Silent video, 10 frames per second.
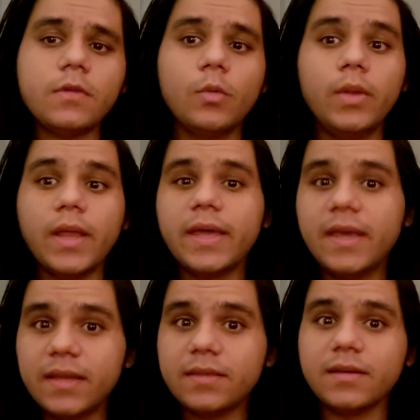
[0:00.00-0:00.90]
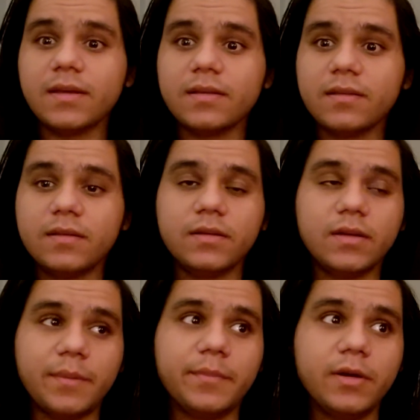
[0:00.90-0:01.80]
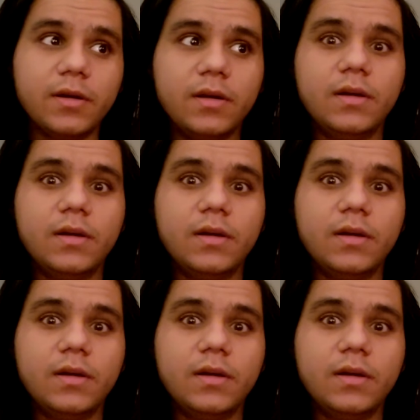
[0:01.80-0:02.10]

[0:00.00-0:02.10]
Will I hit the, the number?